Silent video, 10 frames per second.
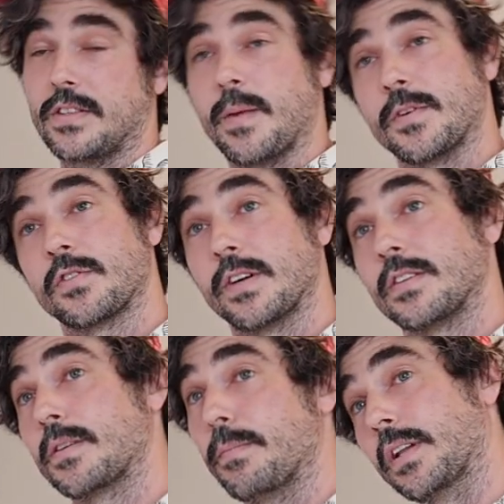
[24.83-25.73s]
to demonstrate
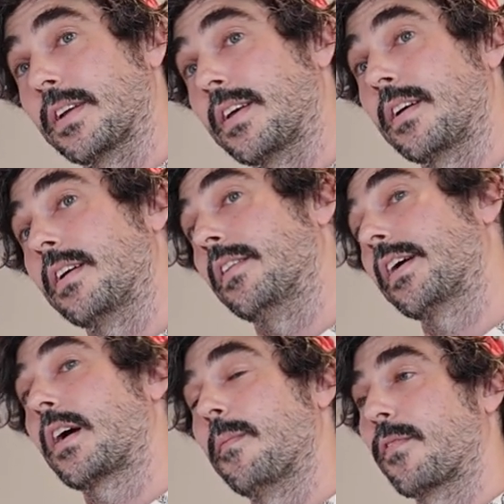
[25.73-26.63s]
stability and
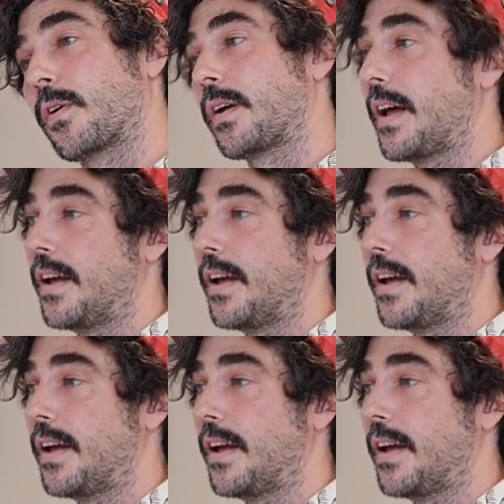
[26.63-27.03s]
like comfort